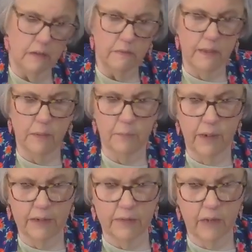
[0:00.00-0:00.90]
that
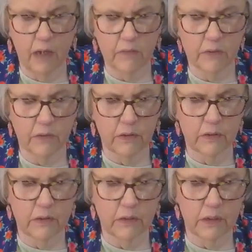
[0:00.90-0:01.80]
my
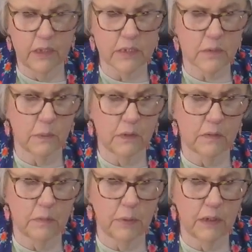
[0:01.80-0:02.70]
daughter is going
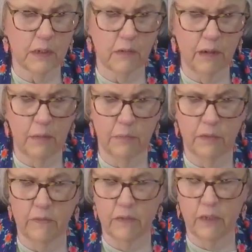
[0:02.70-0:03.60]
to be a
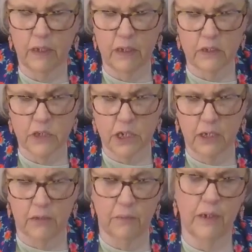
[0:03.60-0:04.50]
grandmother in
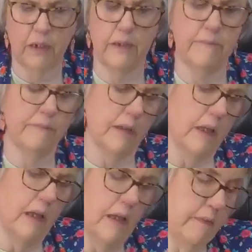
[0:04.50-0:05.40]
January.
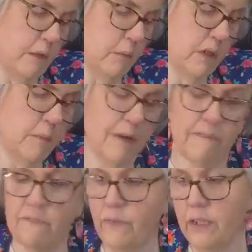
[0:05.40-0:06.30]
And then one of my
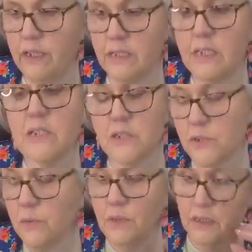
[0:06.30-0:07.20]
friends astutely